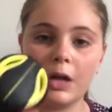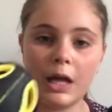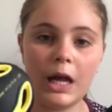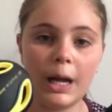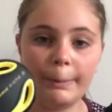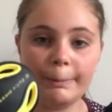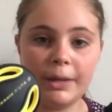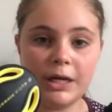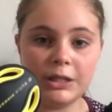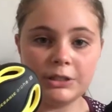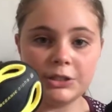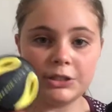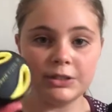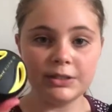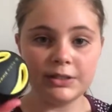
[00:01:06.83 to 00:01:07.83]

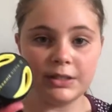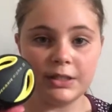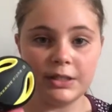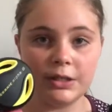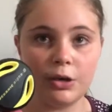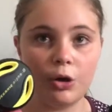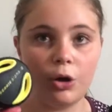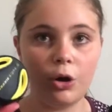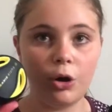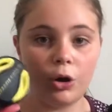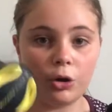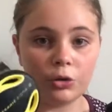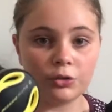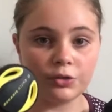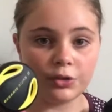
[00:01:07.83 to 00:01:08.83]
emergency
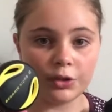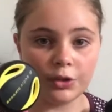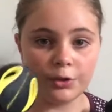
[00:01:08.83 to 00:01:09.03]
octo,